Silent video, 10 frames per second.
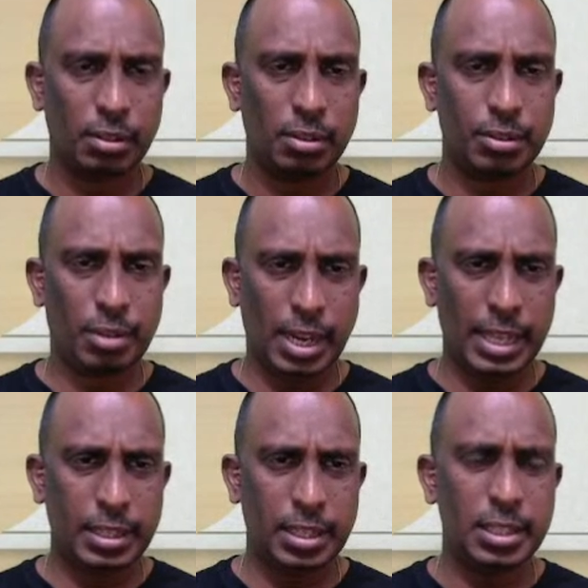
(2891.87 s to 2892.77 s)
So
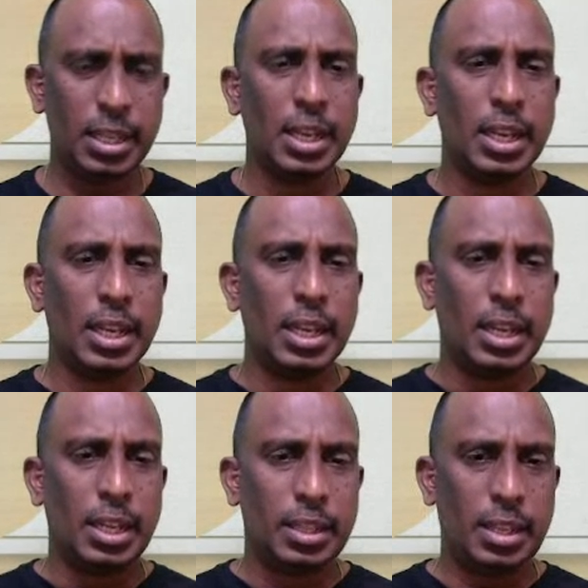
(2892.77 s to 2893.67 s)
like this,
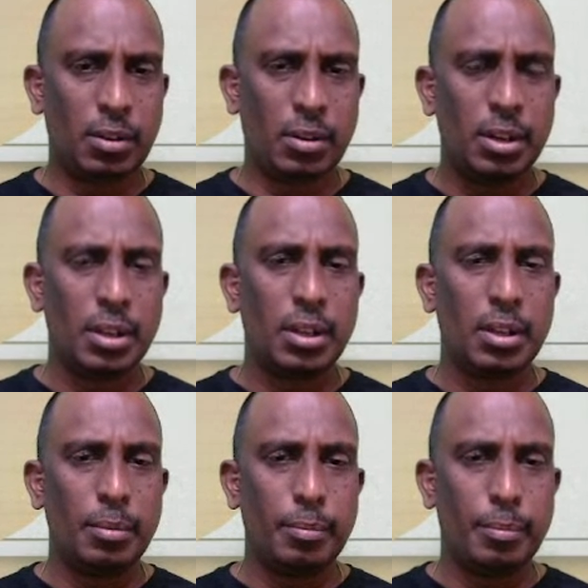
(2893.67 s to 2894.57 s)
there are
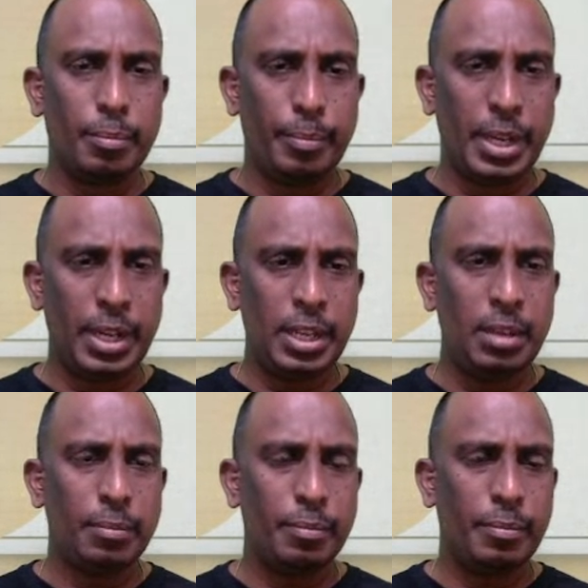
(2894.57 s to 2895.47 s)

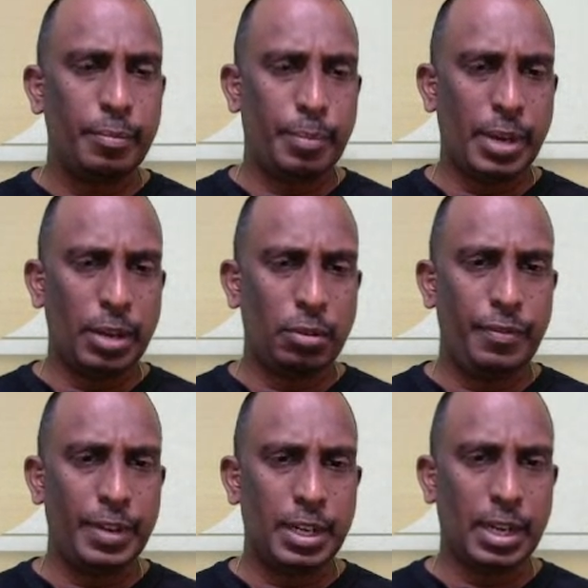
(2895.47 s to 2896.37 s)
many
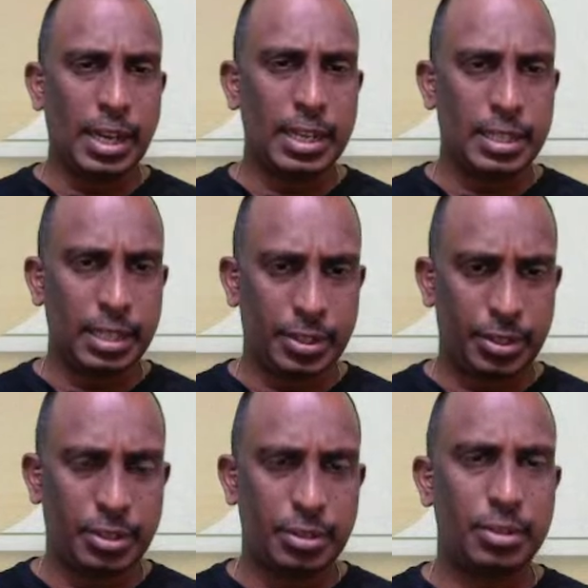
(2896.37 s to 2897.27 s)

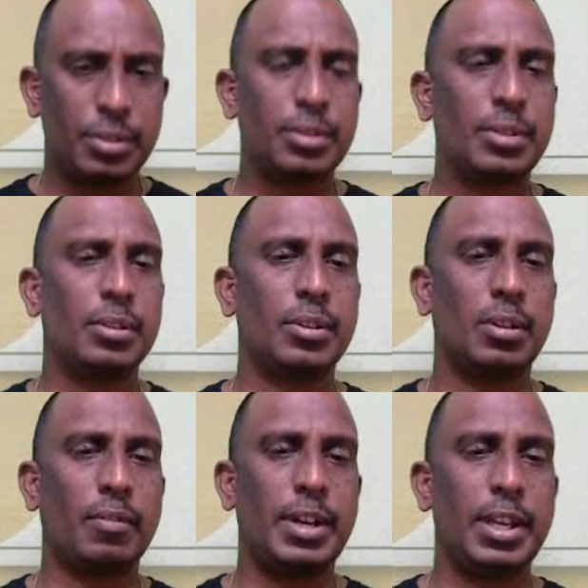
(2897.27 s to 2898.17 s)
biofertilizers
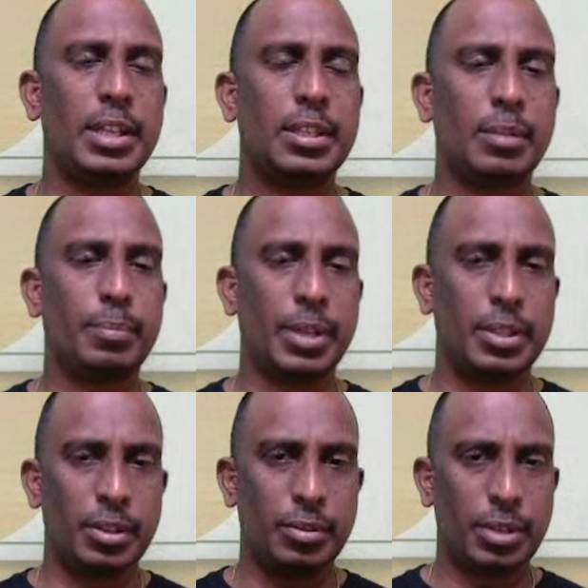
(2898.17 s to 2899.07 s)
nowadays at
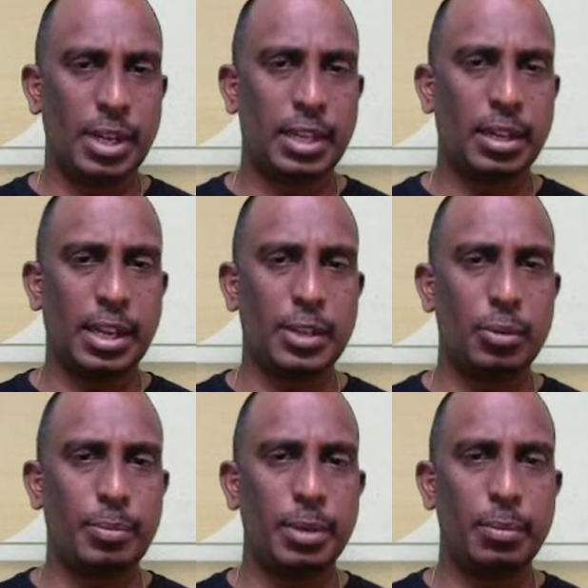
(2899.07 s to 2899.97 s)
present. Like
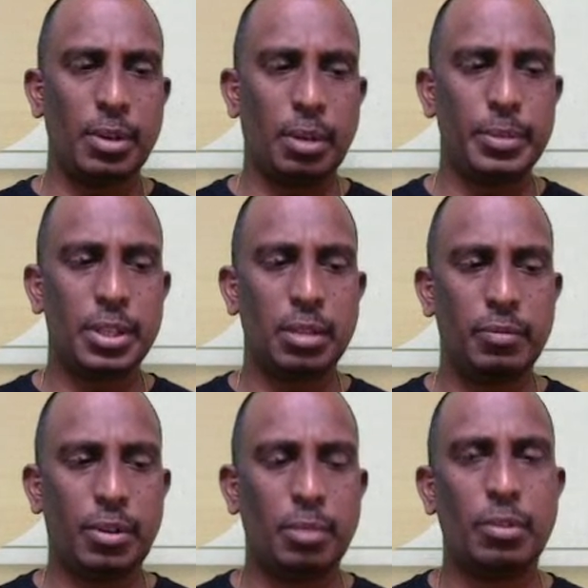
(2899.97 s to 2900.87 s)
rhizobium comes in the
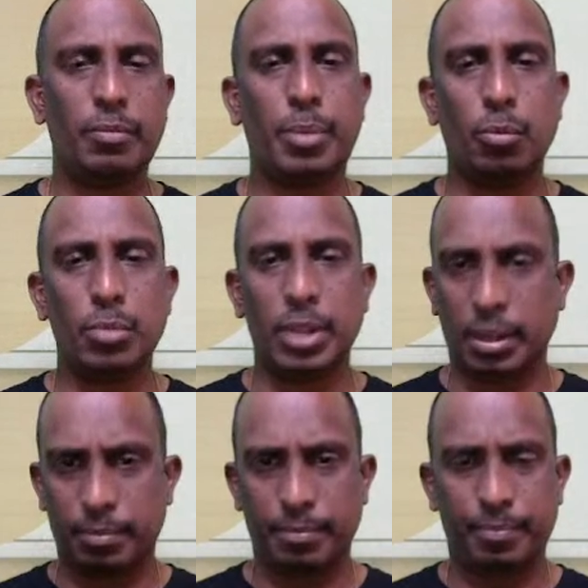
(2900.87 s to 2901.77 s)
form of powder,
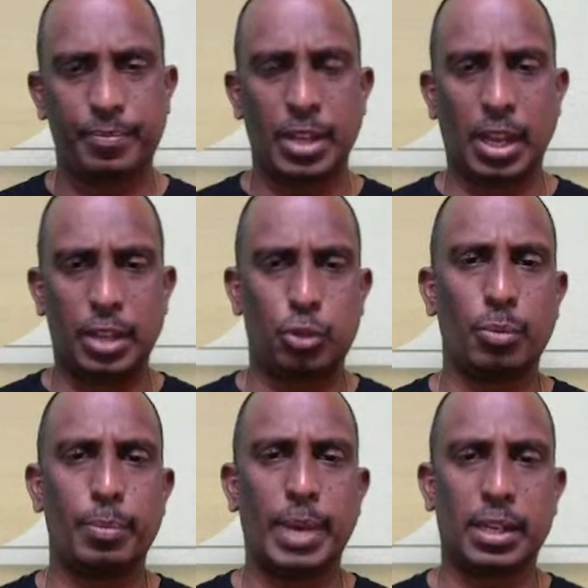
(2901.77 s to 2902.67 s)

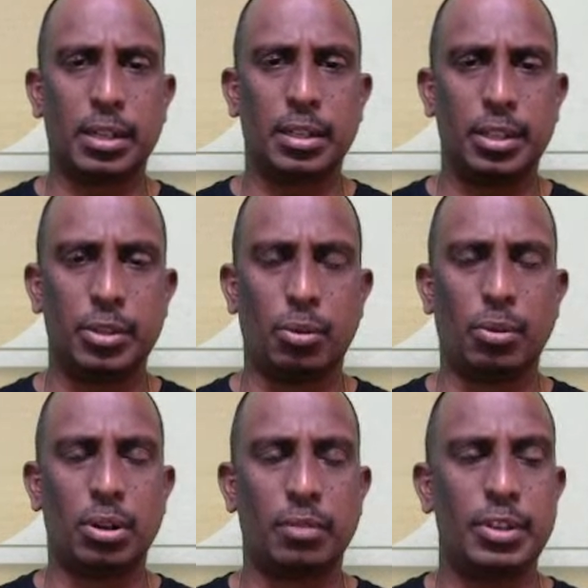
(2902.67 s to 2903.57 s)
Azotobacter, these
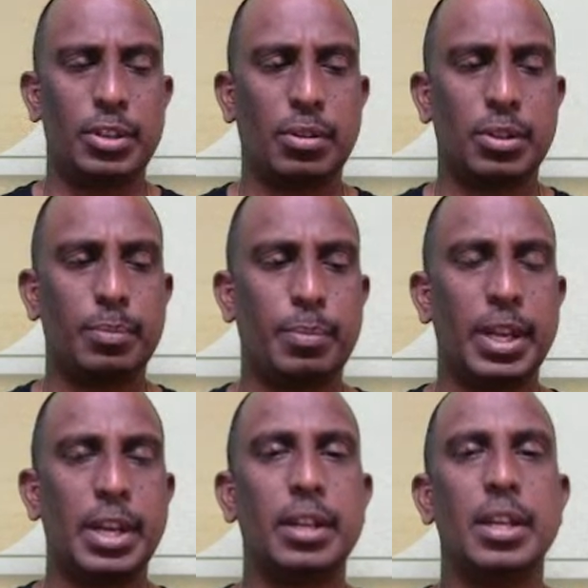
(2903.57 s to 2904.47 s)
all are, which are
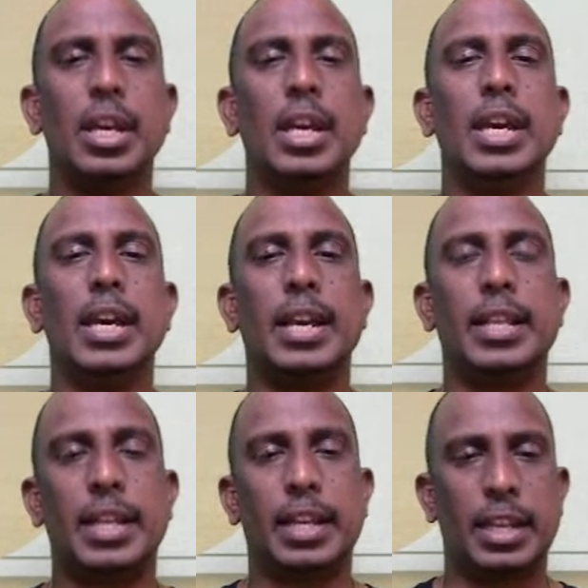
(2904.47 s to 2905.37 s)
sprayed in
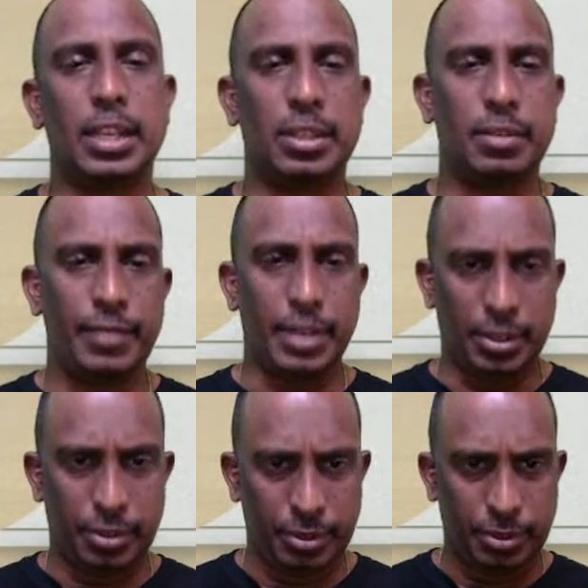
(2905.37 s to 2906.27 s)
the agriculture
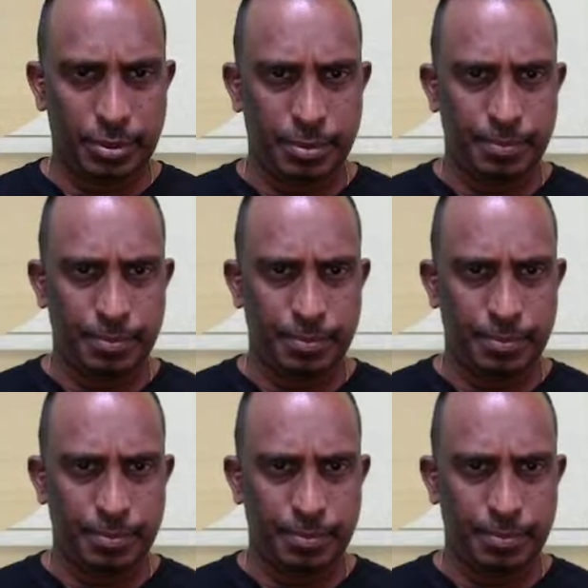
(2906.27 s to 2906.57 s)
fields.